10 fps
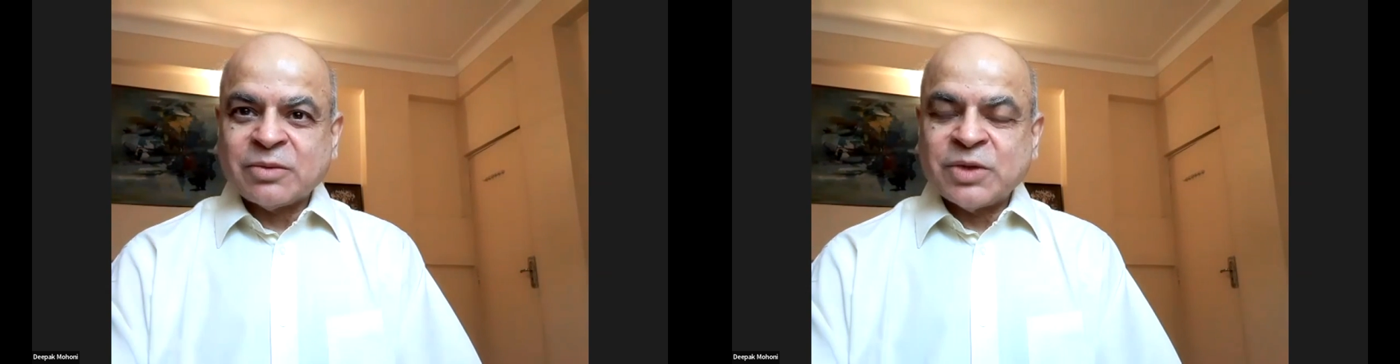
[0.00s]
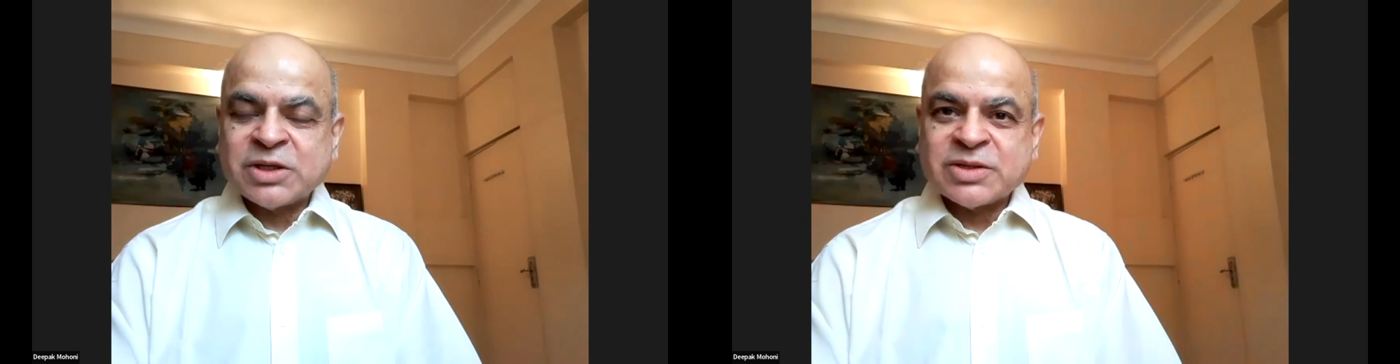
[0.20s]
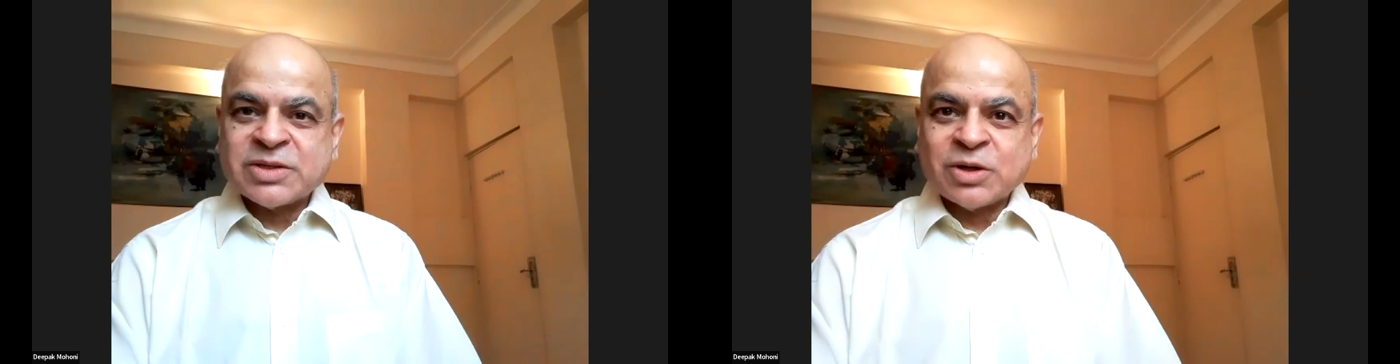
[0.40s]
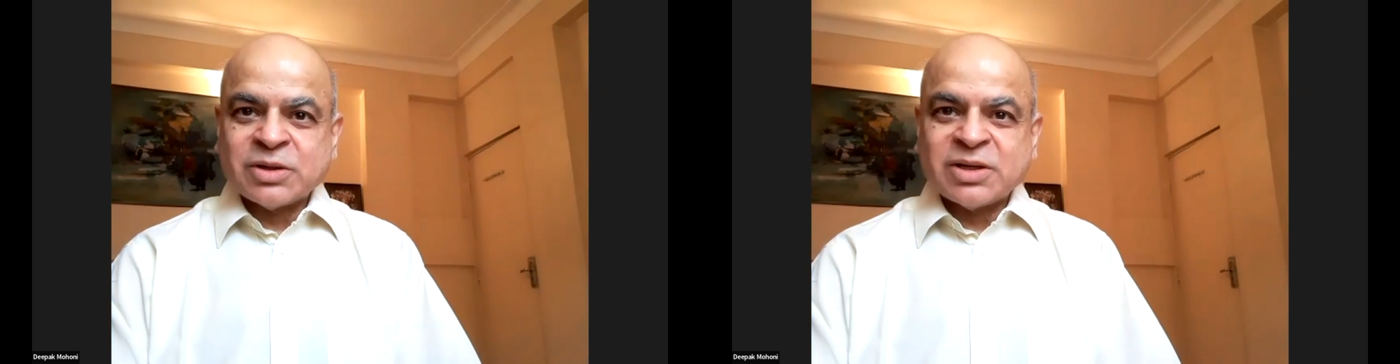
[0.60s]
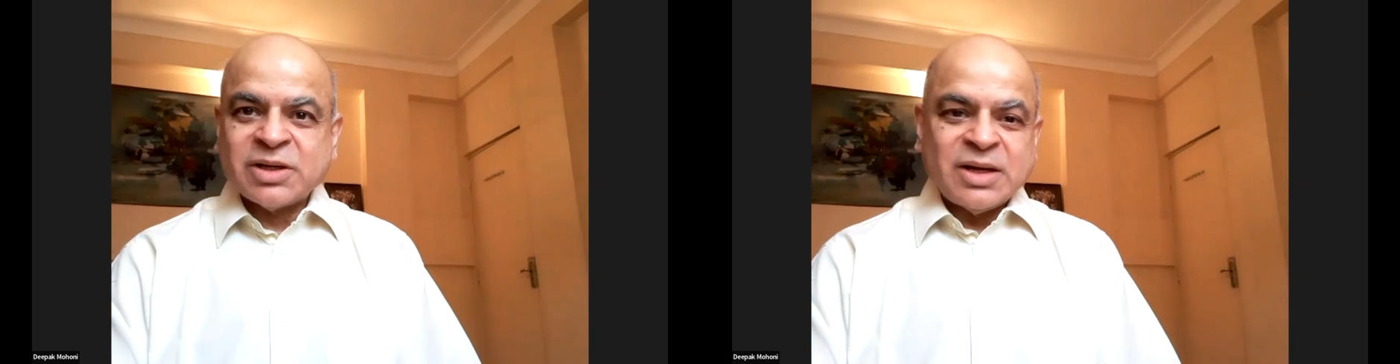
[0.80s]
which is not
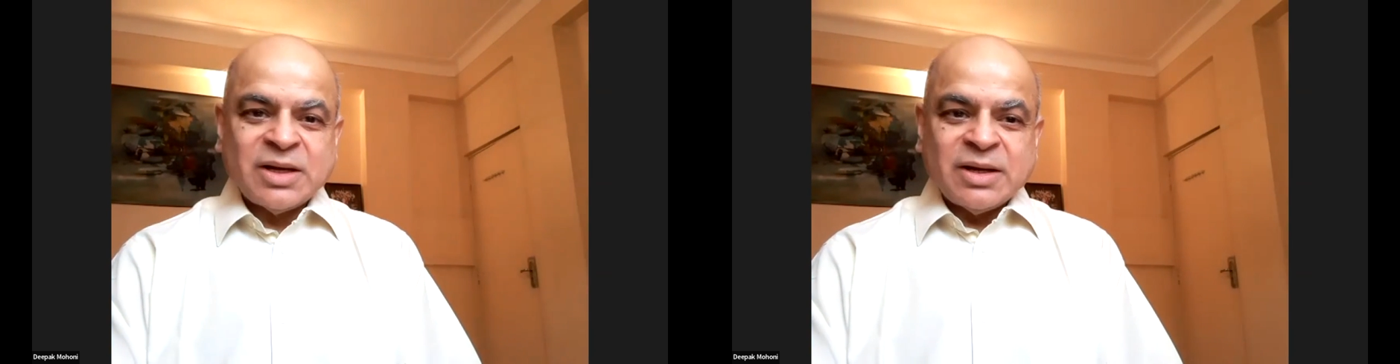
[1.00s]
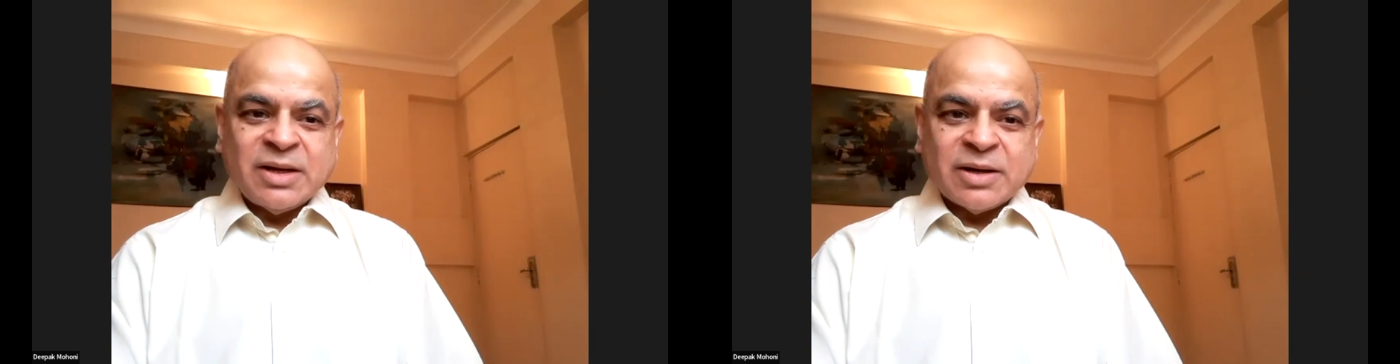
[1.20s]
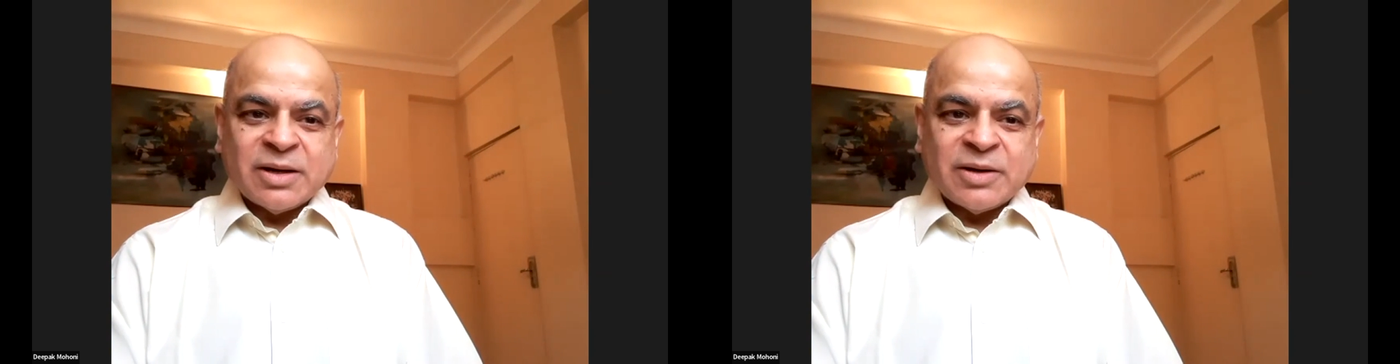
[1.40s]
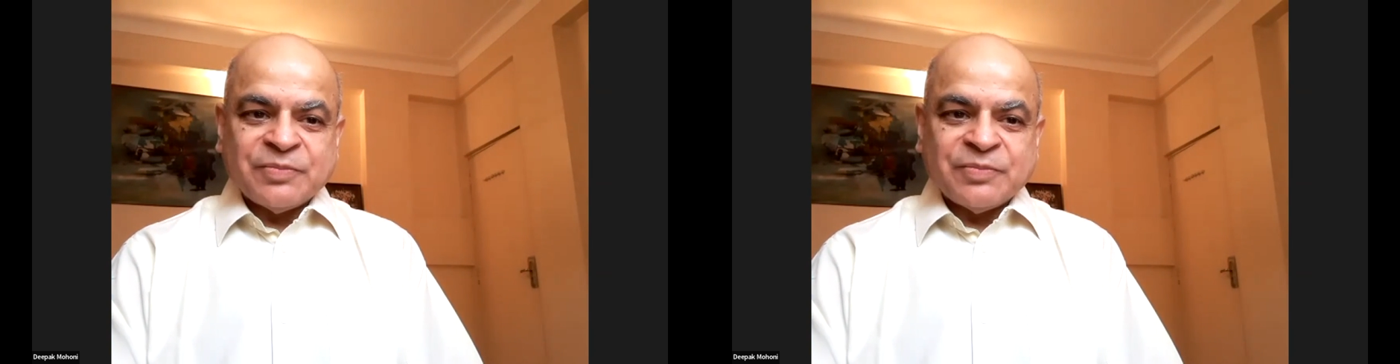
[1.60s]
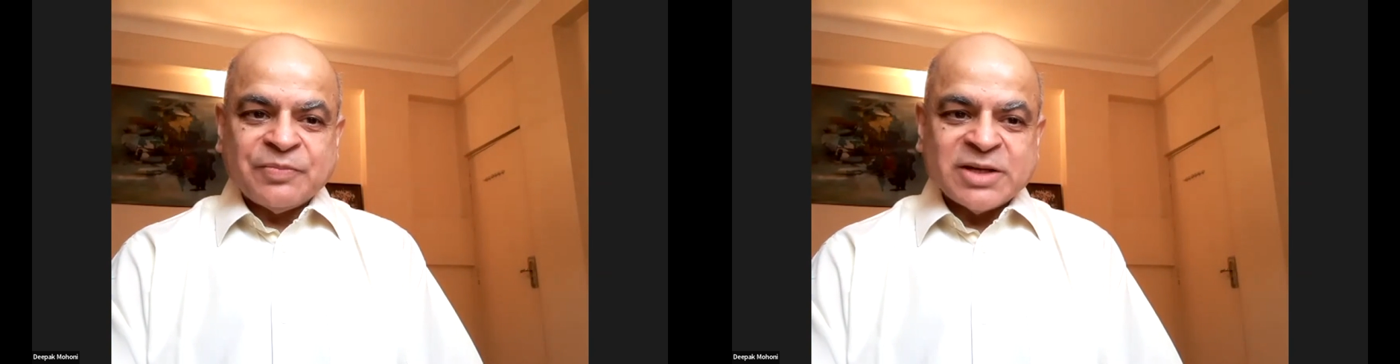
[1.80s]

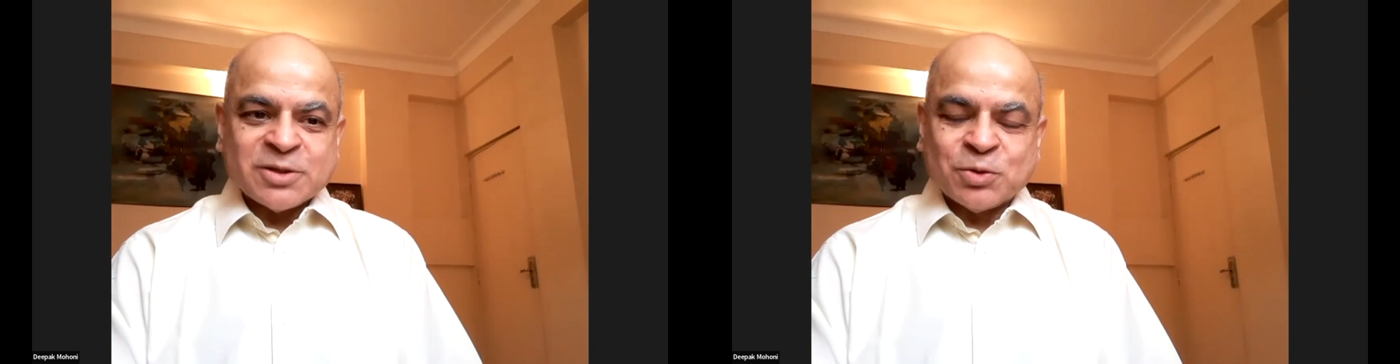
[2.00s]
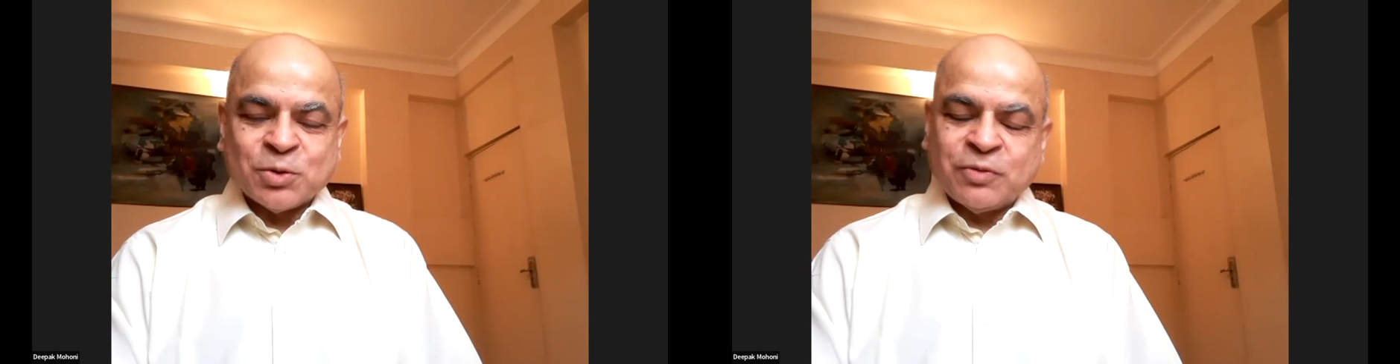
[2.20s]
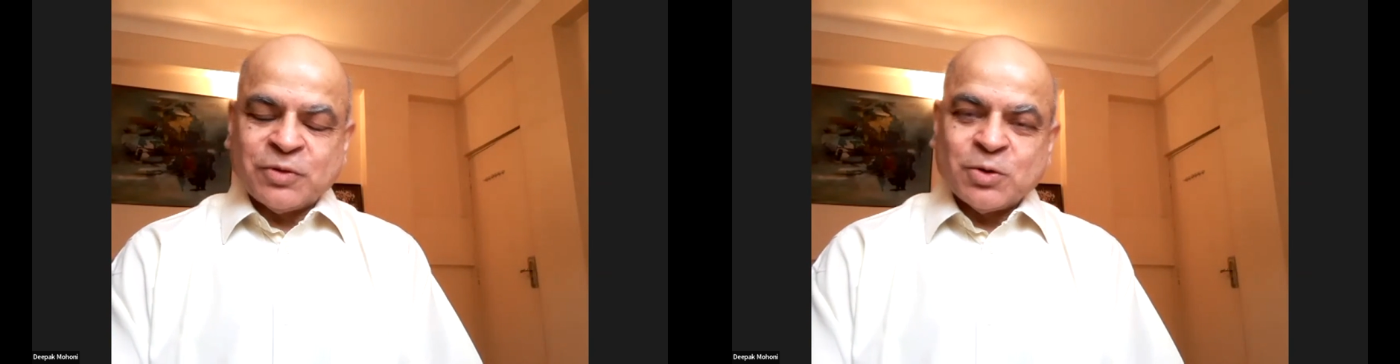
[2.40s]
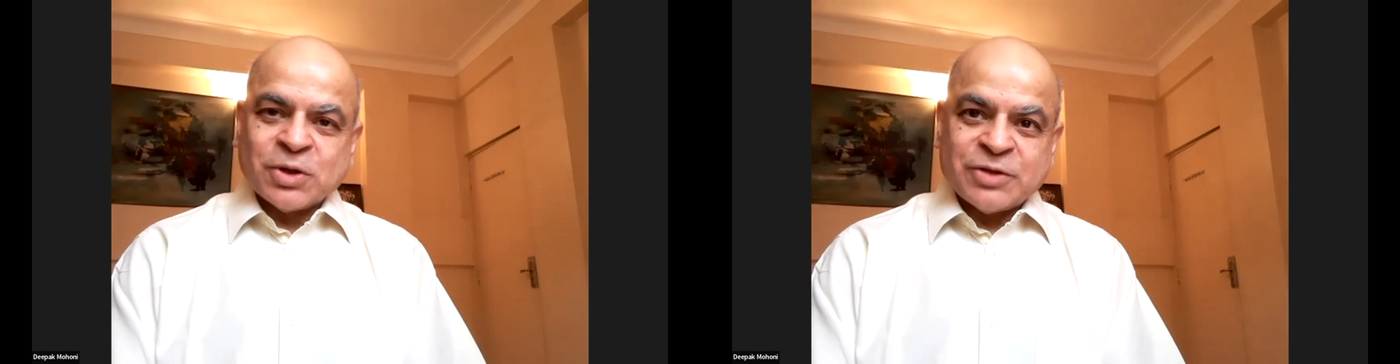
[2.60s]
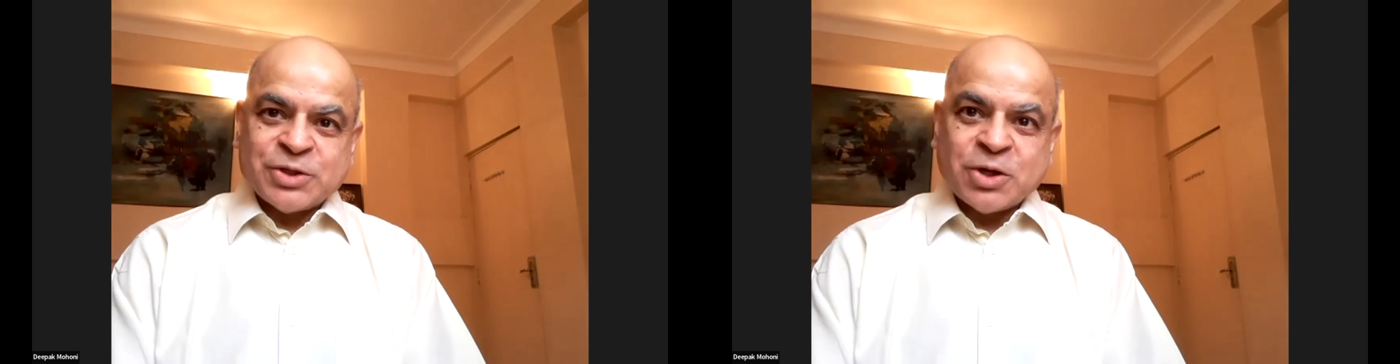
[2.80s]
easy to do if you
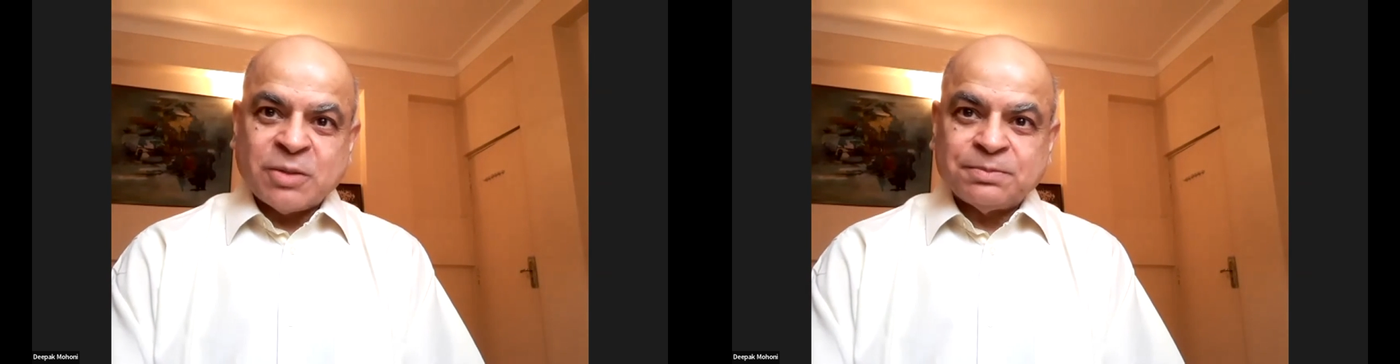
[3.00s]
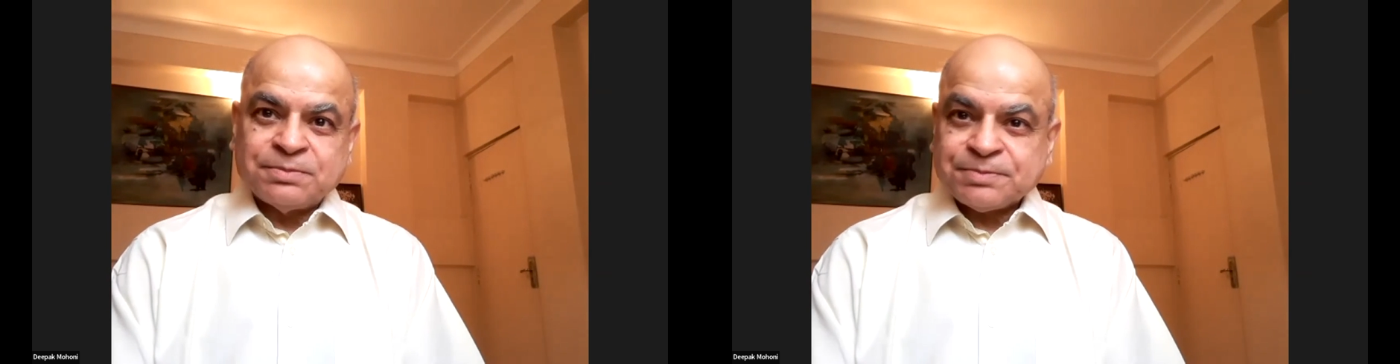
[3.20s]
don't have a job.